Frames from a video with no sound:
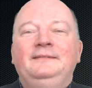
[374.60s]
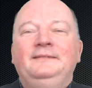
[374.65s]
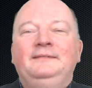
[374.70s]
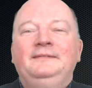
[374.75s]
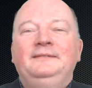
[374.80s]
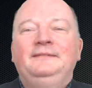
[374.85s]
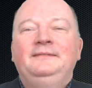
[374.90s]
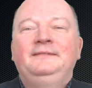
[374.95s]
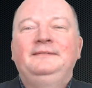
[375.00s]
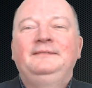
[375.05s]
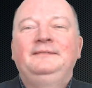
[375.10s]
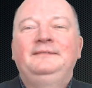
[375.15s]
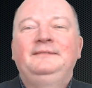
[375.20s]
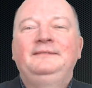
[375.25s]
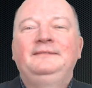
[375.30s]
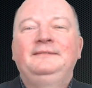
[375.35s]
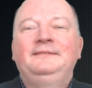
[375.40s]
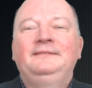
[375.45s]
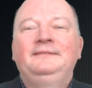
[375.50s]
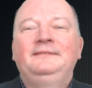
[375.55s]

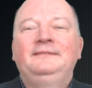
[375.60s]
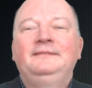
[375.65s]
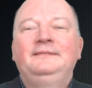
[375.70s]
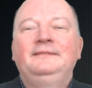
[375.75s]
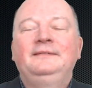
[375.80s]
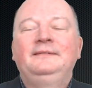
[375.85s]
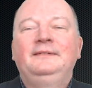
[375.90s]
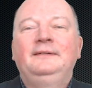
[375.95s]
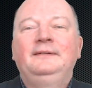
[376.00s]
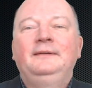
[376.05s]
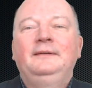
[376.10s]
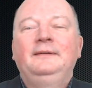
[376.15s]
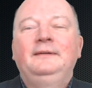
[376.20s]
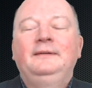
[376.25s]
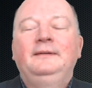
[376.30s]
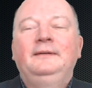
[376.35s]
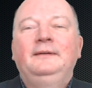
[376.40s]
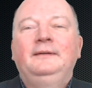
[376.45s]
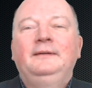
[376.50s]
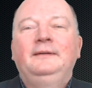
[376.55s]

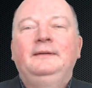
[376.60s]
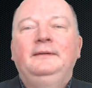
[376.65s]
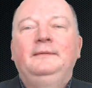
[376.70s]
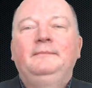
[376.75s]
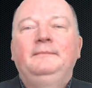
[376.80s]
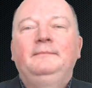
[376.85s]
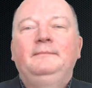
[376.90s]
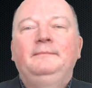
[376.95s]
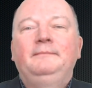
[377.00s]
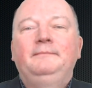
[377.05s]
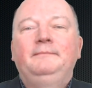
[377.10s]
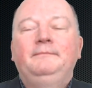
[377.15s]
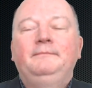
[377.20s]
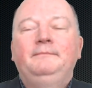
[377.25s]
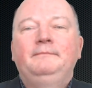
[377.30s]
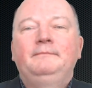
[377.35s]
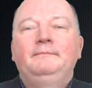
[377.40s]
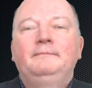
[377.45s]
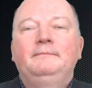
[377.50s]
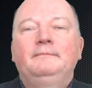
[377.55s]

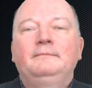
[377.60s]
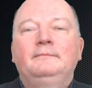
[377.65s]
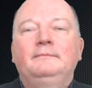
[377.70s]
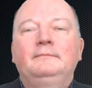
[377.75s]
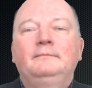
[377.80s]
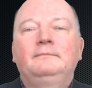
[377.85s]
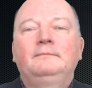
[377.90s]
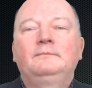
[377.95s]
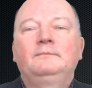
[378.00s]
This person isn't speaking.